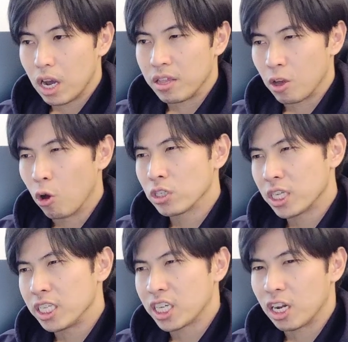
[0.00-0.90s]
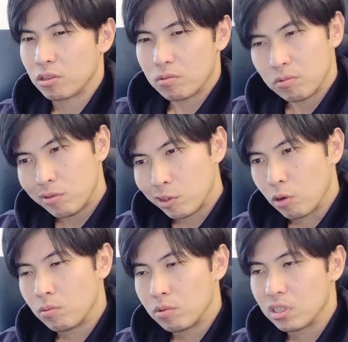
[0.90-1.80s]
I think onsen is kind of, you
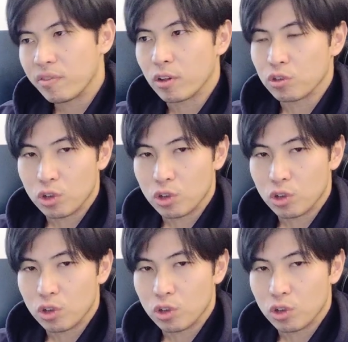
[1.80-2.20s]
know, difficult